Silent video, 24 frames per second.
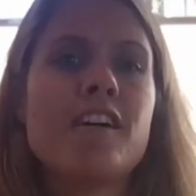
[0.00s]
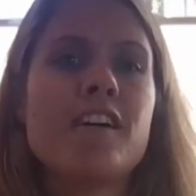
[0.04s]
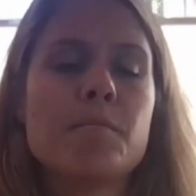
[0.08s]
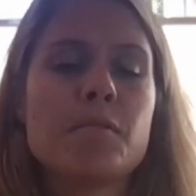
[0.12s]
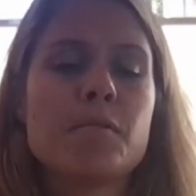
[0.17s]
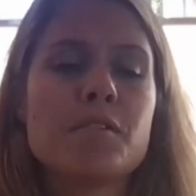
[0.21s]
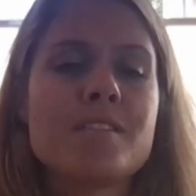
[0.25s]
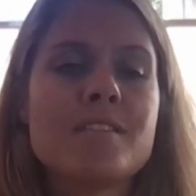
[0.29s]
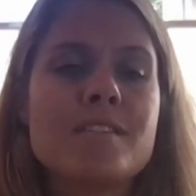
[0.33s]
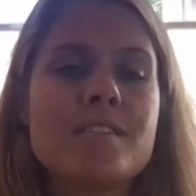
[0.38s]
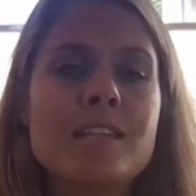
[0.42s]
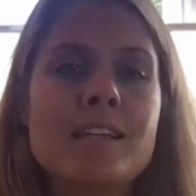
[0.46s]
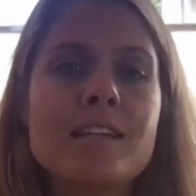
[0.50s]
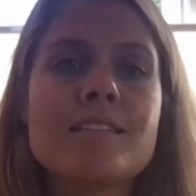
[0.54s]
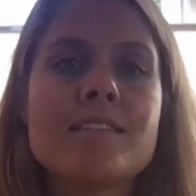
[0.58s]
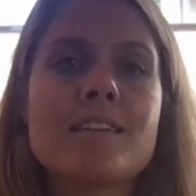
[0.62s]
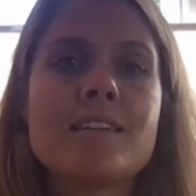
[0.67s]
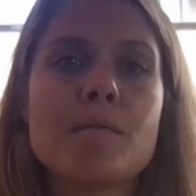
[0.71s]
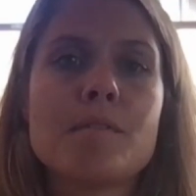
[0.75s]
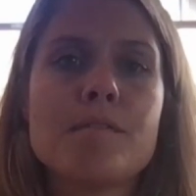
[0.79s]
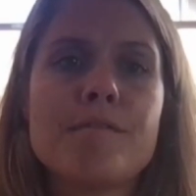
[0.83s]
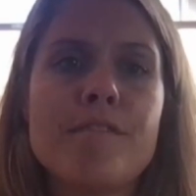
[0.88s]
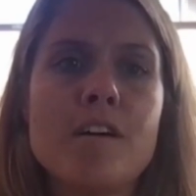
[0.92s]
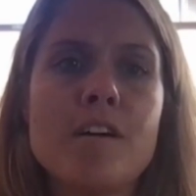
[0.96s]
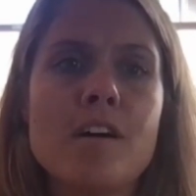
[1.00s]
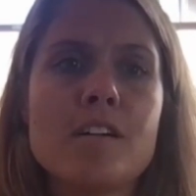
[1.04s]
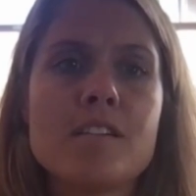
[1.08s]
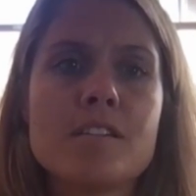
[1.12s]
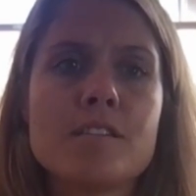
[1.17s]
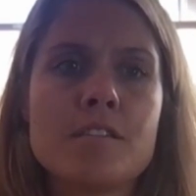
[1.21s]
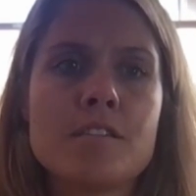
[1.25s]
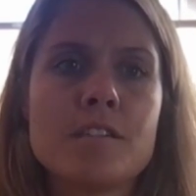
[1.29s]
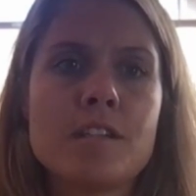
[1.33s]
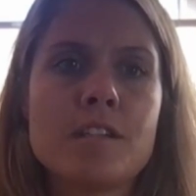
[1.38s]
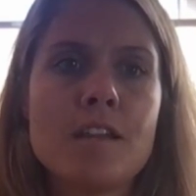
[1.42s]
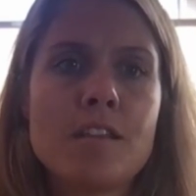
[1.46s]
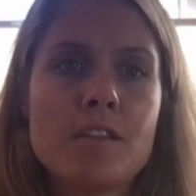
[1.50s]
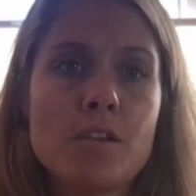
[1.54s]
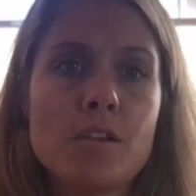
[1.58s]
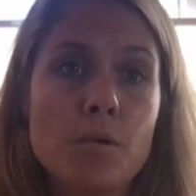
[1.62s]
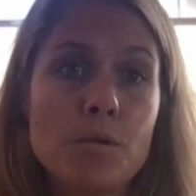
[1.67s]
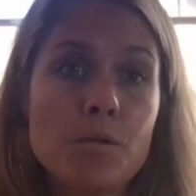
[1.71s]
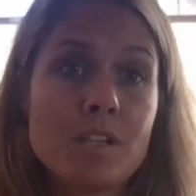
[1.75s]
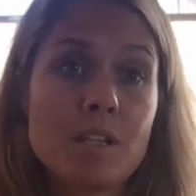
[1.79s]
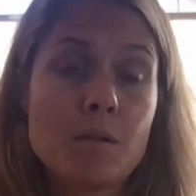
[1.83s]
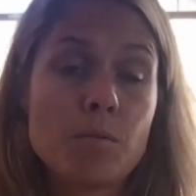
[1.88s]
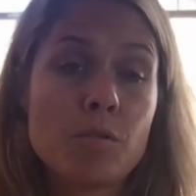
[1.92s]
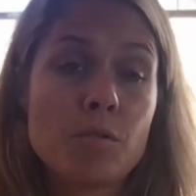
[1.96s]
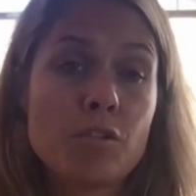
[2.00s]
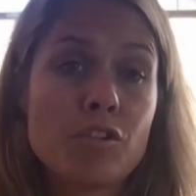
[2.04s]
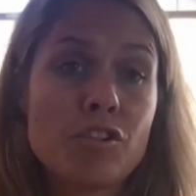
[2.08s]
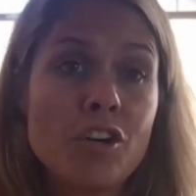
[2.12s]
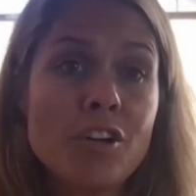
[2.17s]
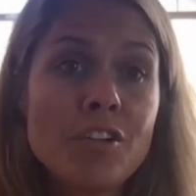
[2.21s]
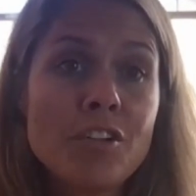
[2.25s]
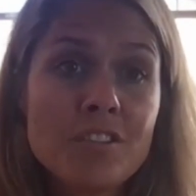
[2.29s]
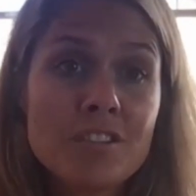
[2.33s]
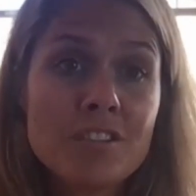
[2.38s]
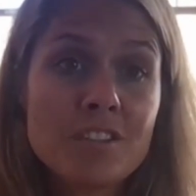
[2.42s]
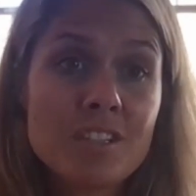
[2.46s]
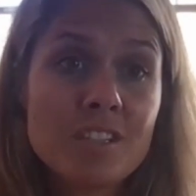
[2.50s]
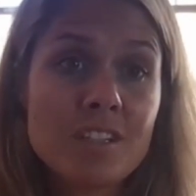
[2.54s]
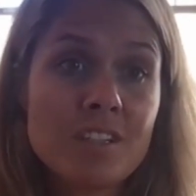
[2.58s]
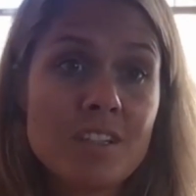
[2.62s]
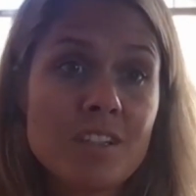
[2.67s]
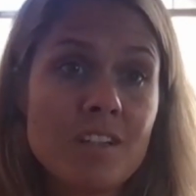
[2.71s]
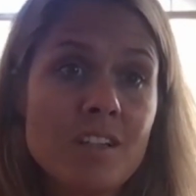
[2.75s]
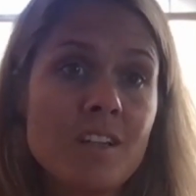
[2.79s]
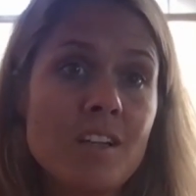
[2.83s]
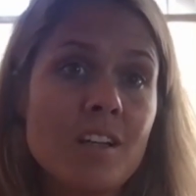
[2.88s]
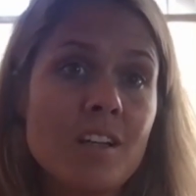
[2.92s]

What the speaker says: 5.6 times faster than those that were not.